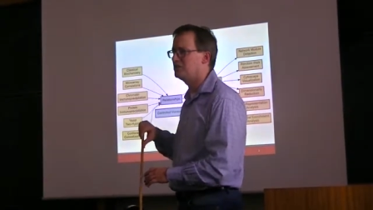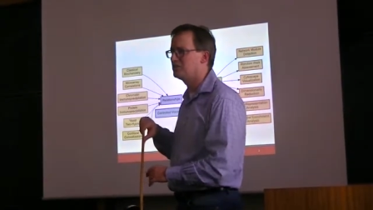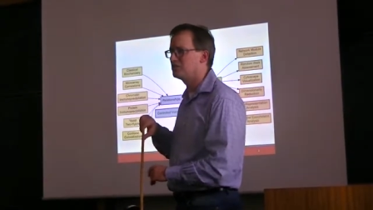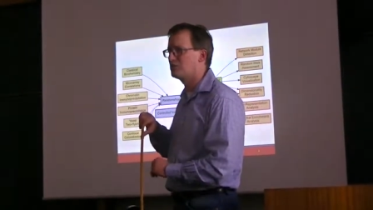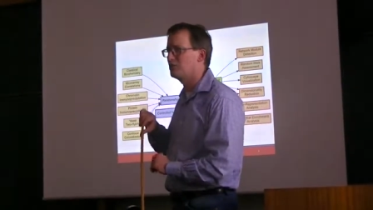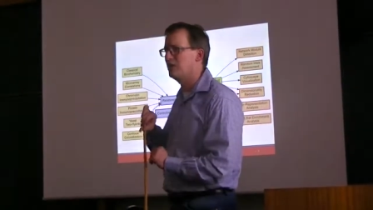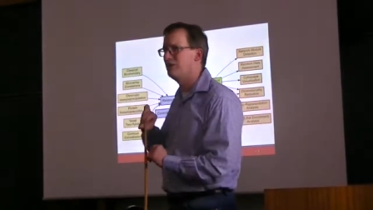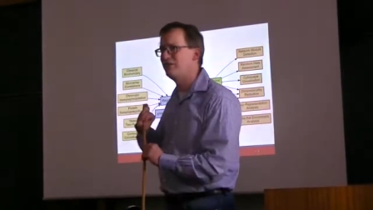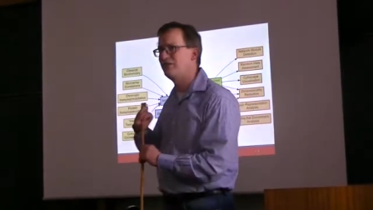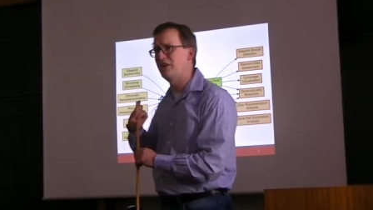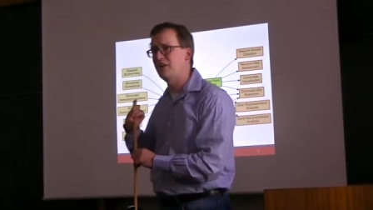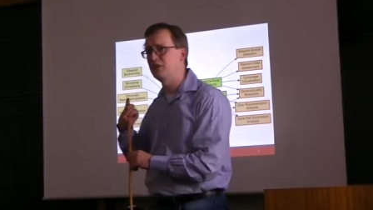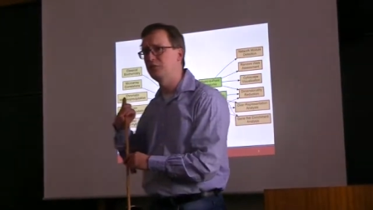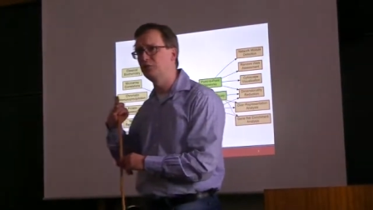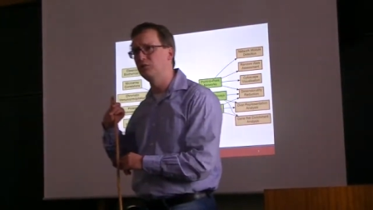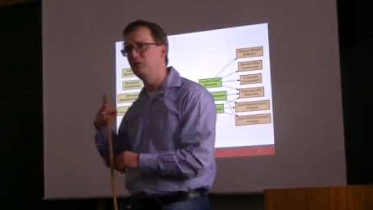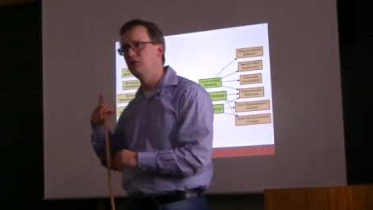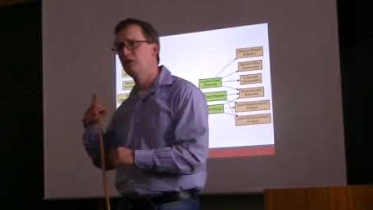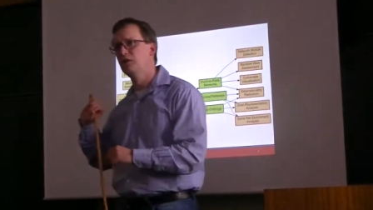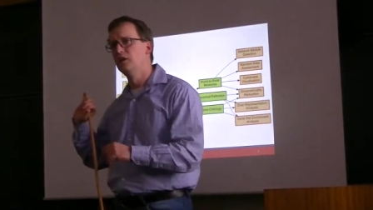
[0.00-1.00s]
is quite
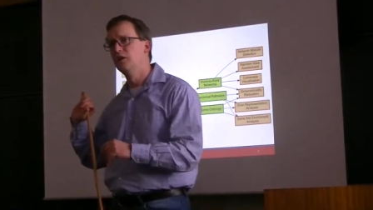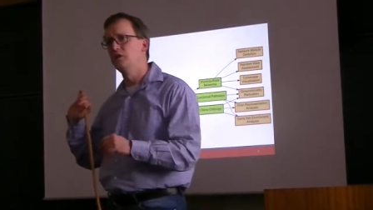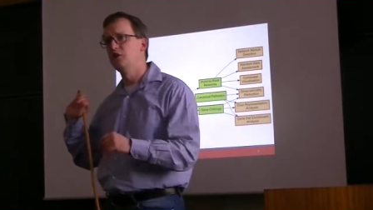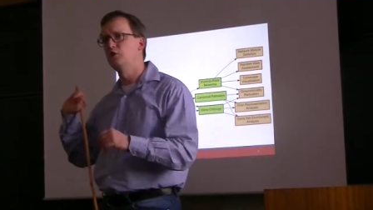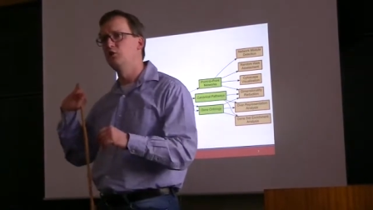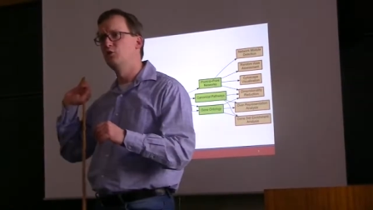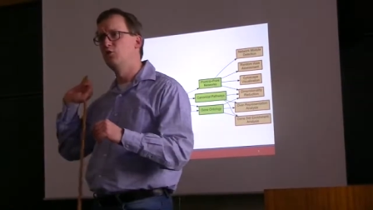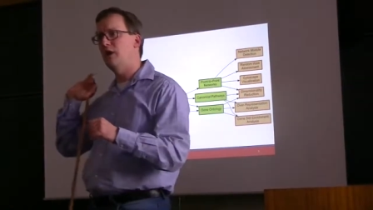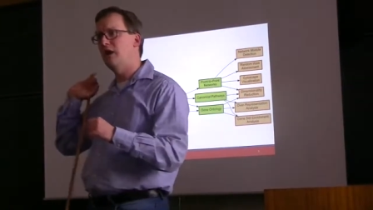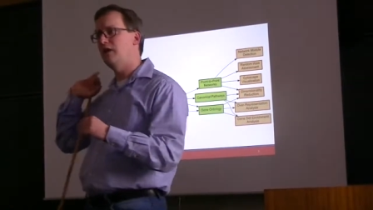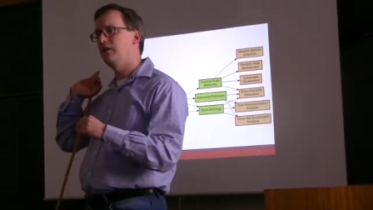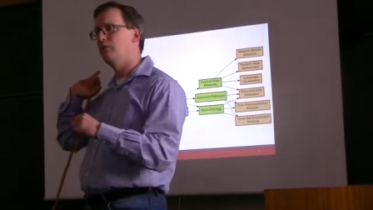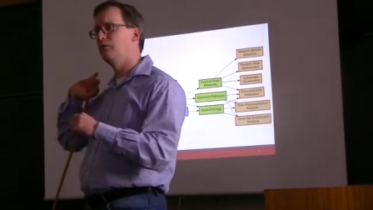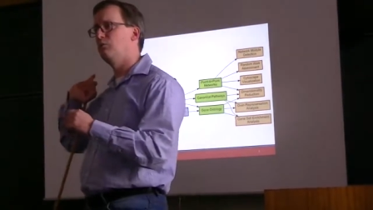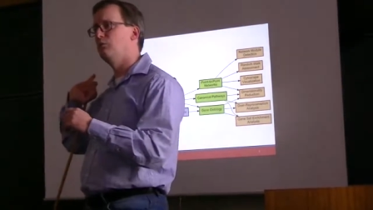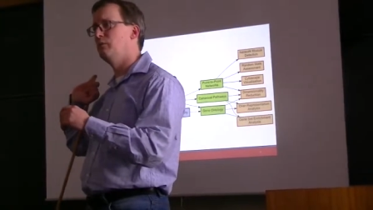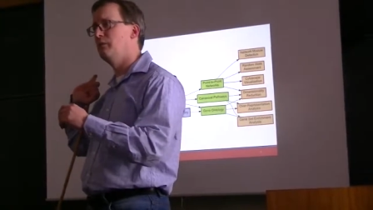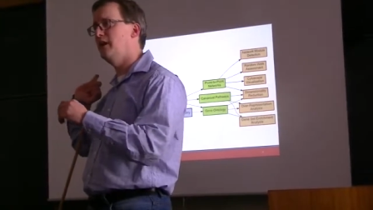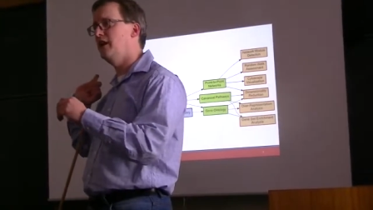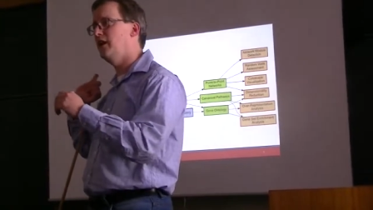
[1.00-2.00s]
valuable. You
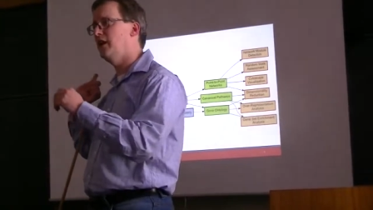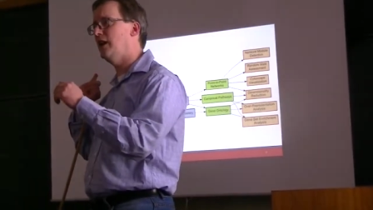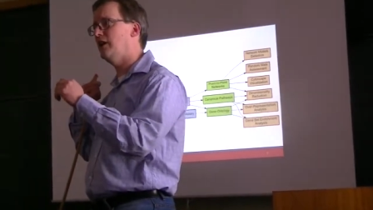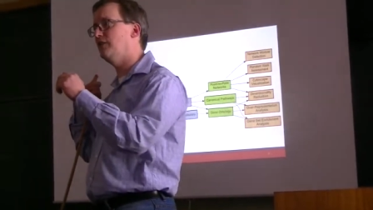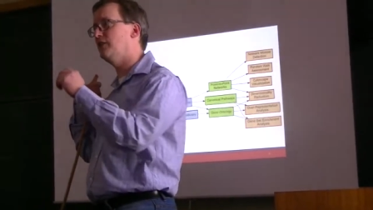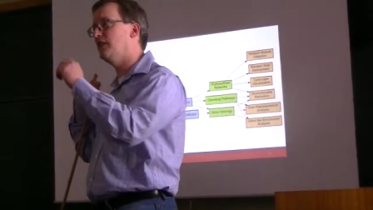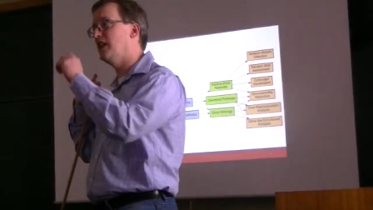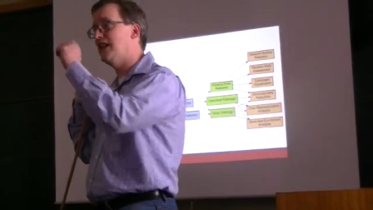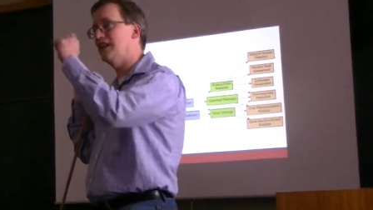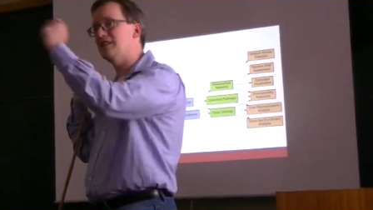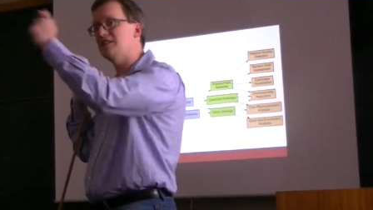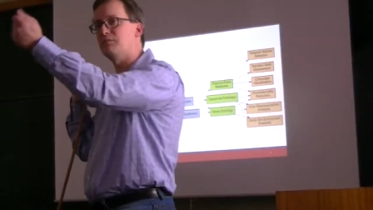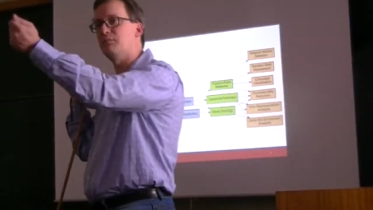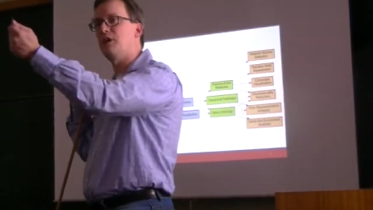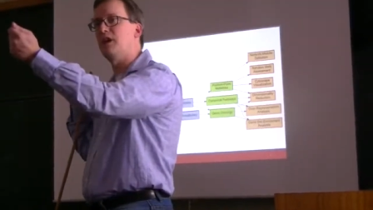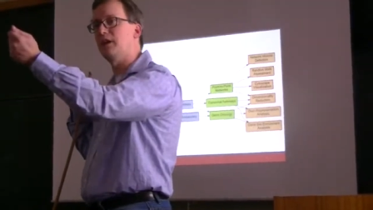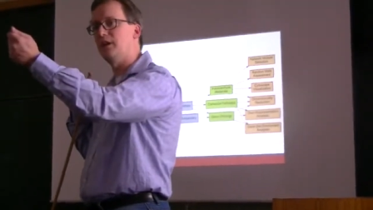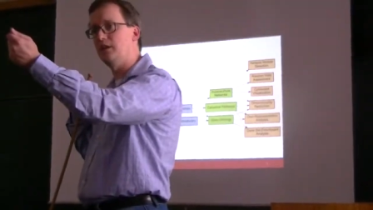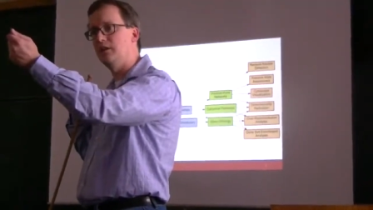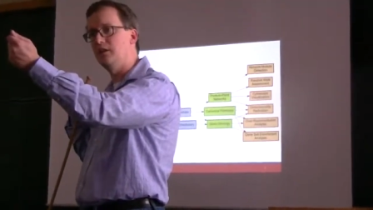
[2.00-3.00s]
may have an
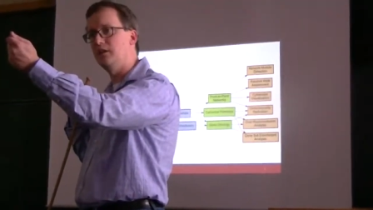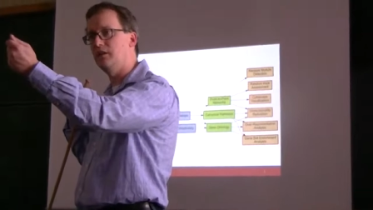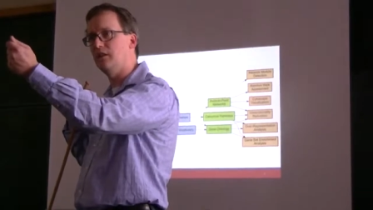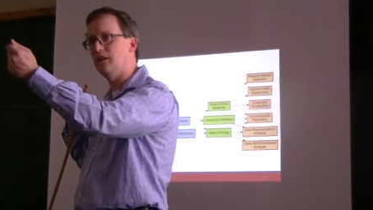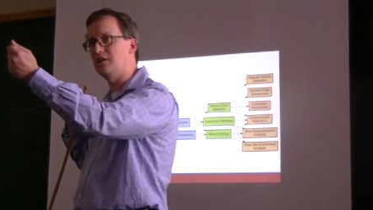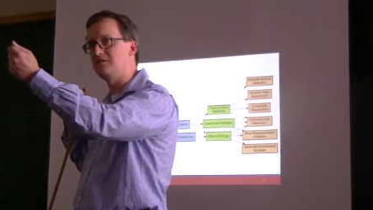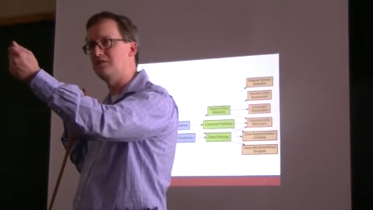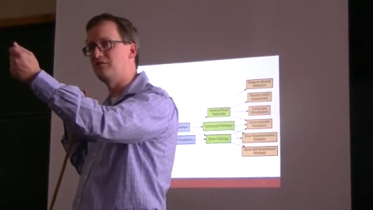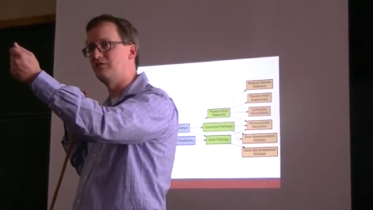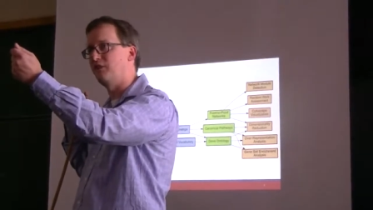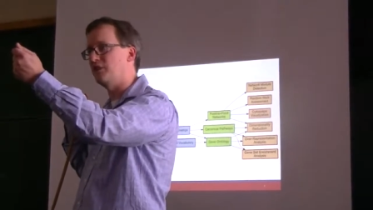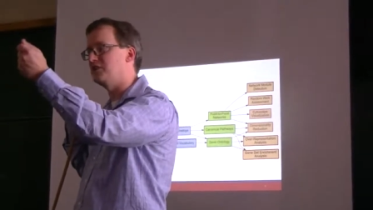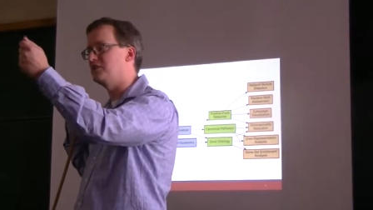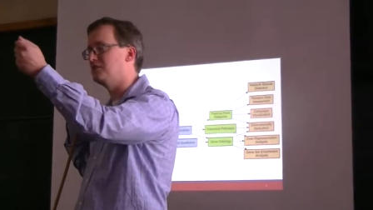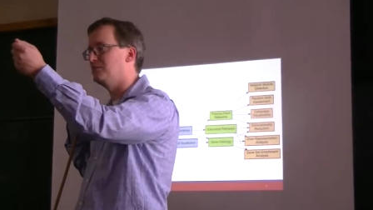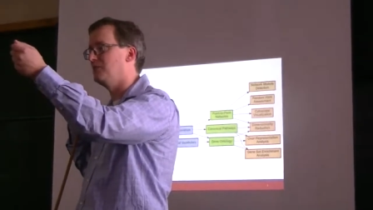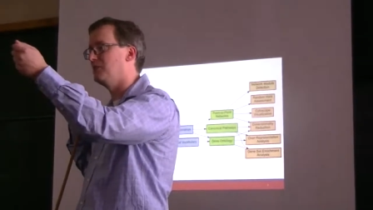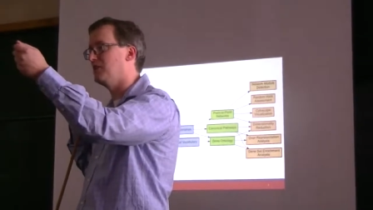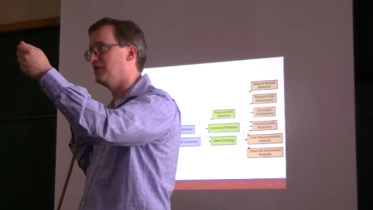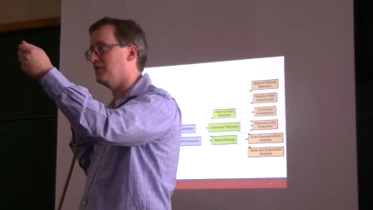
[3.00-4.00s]
antibody that's
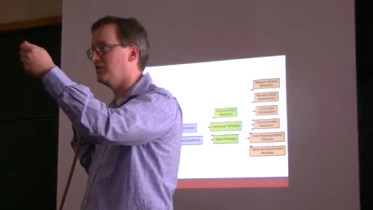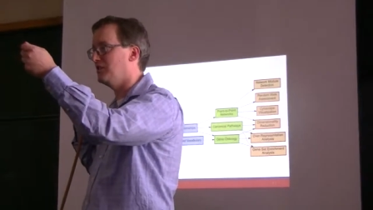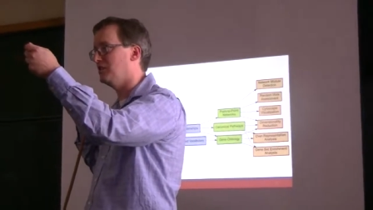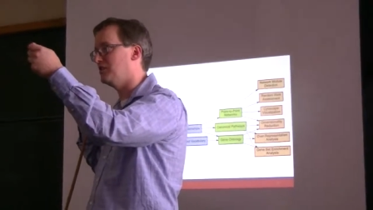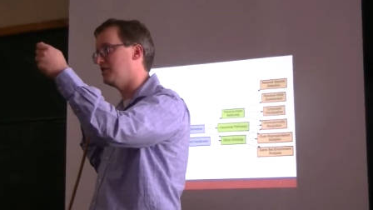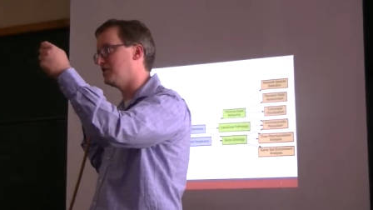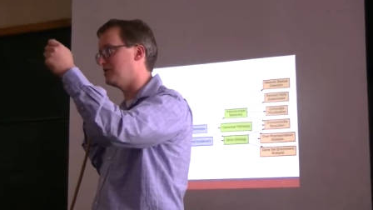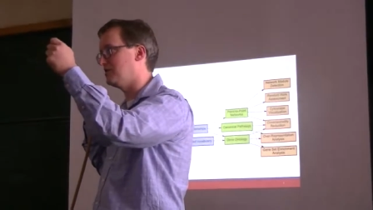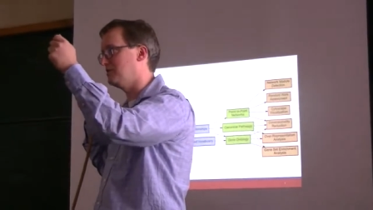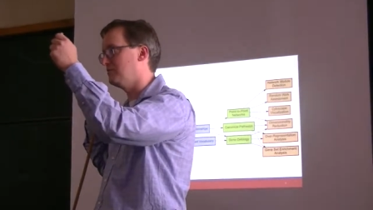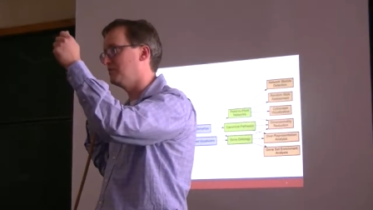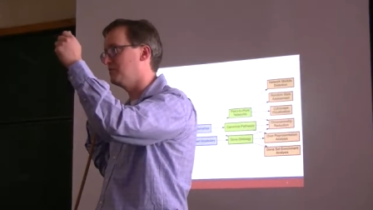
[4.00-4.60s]
that's